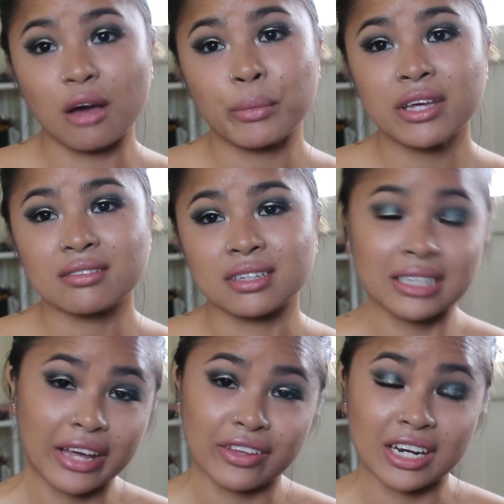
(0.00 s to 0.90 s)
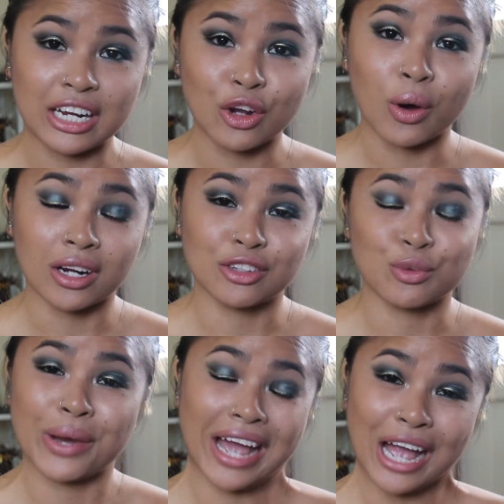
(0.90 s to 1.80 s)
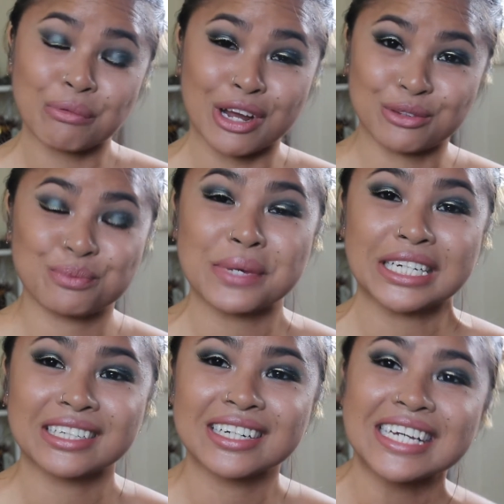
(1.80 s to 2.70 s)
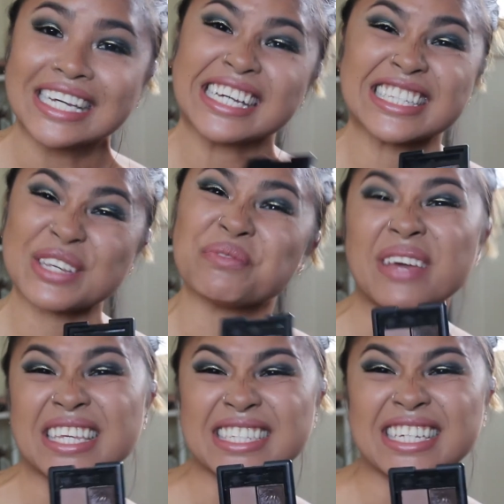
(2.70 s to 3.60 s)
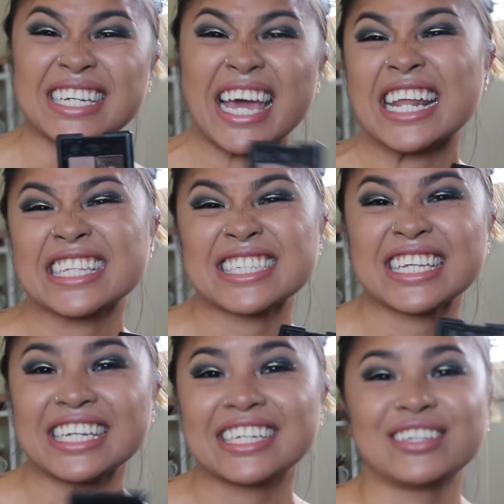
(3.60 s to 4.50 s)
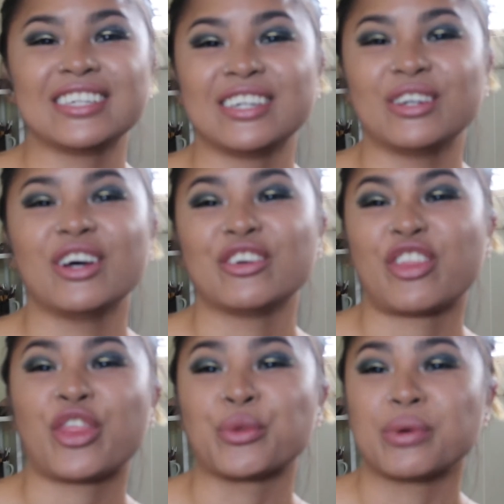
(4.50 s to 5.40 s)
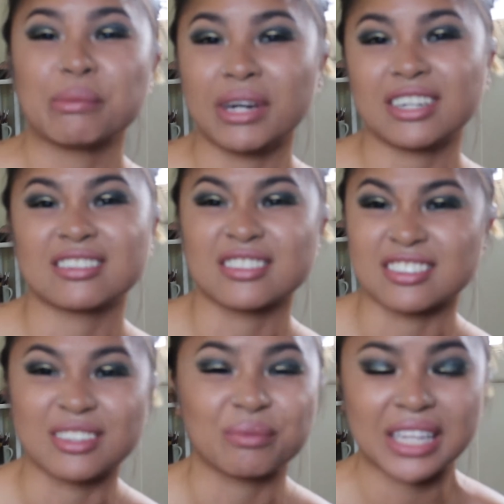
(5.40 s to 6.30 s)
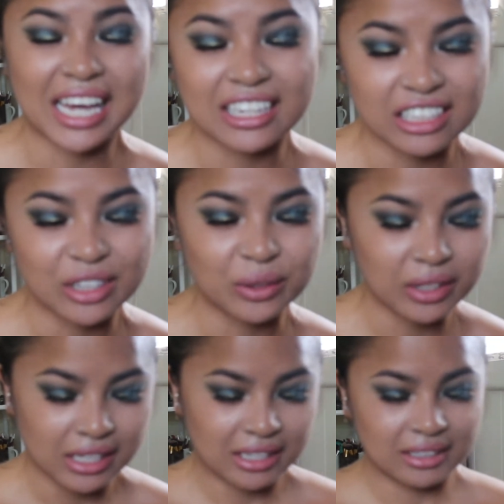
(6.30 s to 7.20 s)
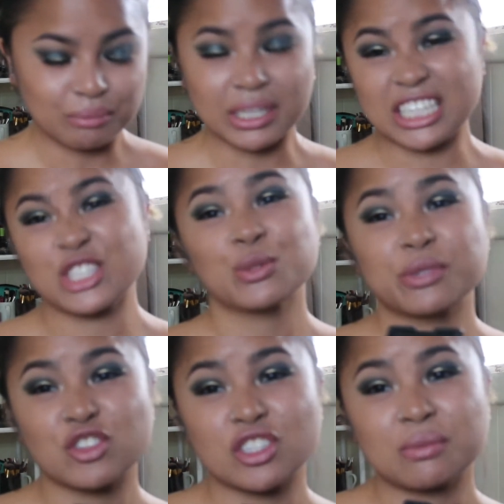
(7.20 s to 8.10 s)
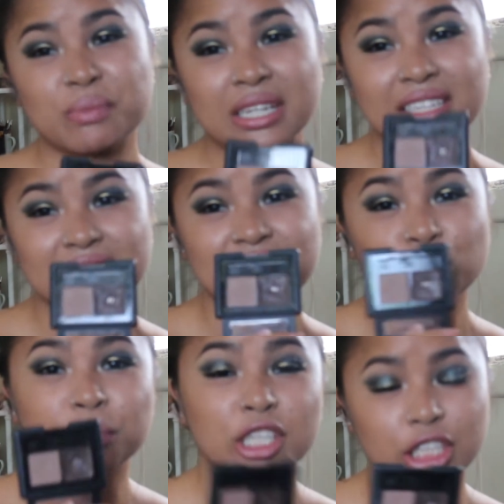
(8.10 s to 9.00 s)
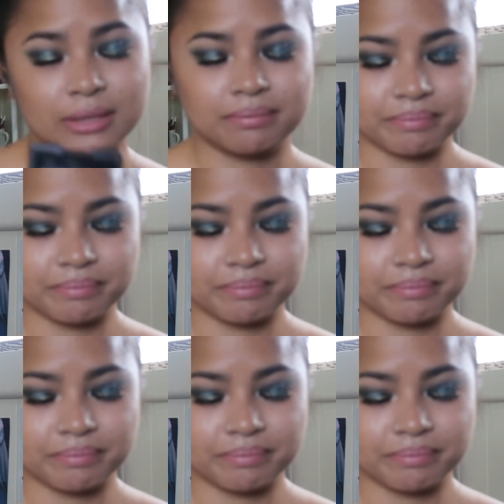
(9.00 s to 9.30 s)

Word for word: amazing now that I know how to do my eyebrows better. It's amazing and it's like three bucks or something, I don't know. But it's super cheap and it's super good.